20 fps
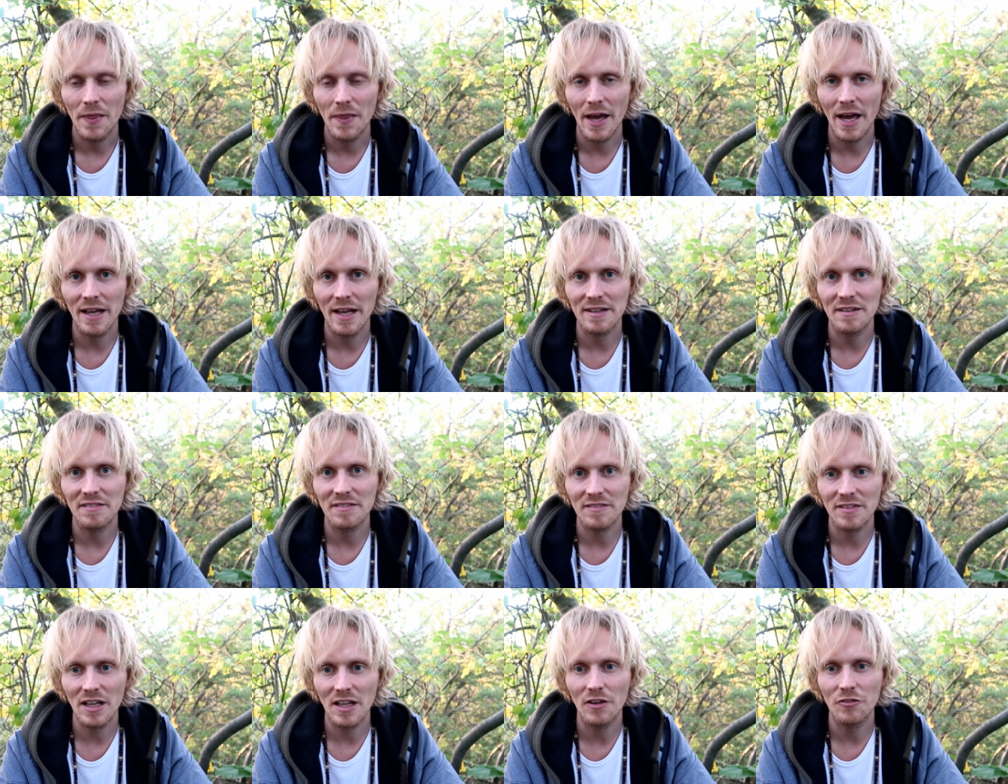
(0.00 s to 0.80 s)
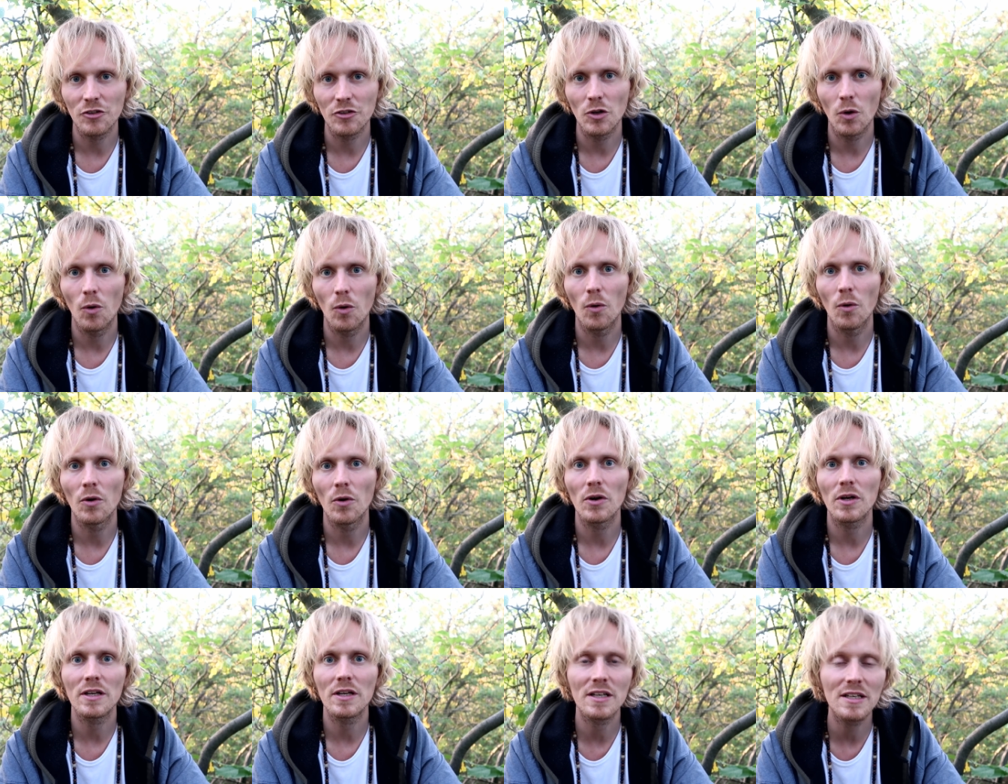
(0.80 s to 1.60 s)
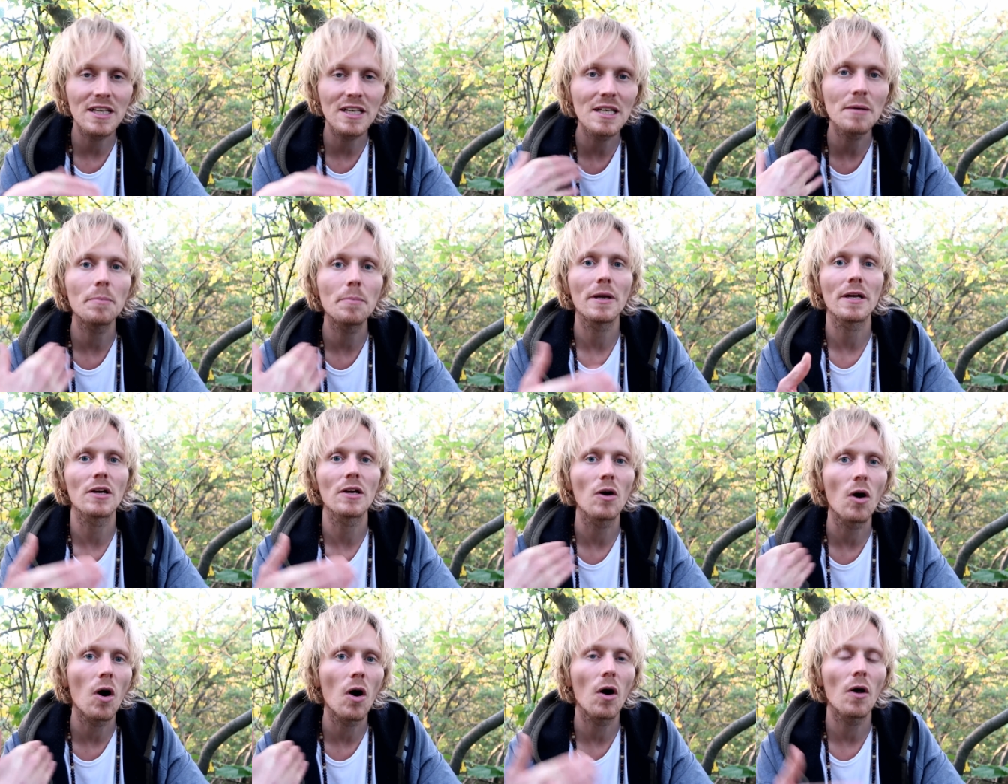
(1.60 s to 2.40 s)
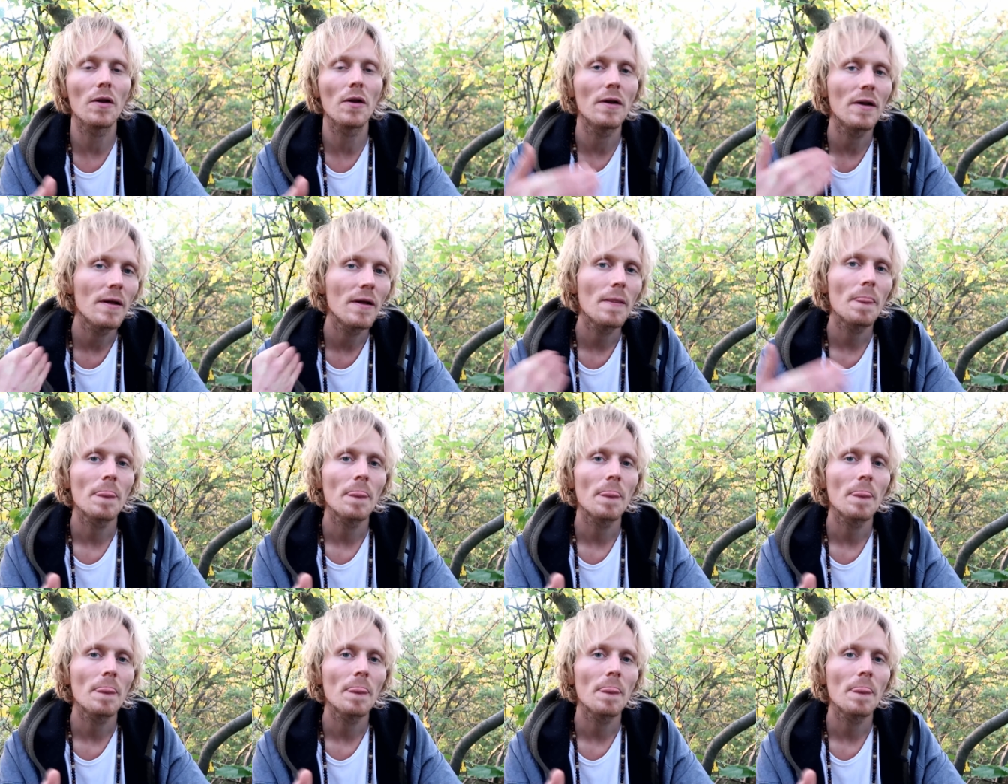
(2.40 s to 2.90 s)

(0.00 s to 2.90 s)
That instead of, keeping on,